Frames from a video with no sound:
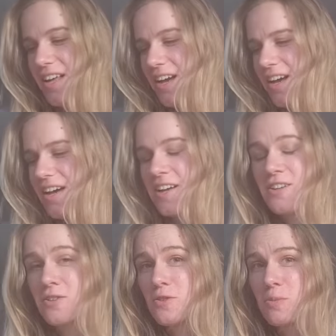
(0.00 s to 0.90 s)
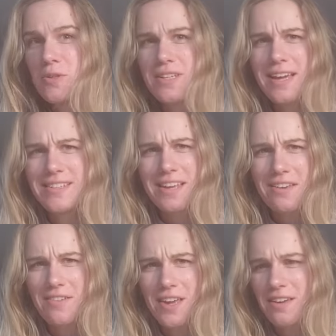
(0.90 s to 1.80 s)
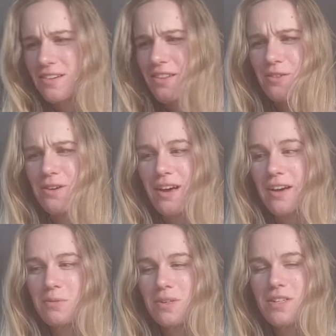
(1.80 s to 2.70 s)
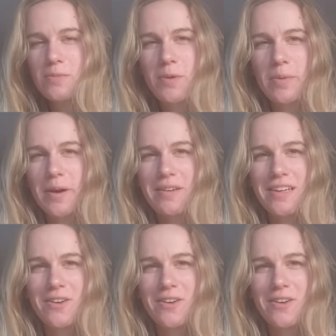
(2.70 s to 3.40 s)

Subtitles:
Not super tech savvy. I thought I was, but apparently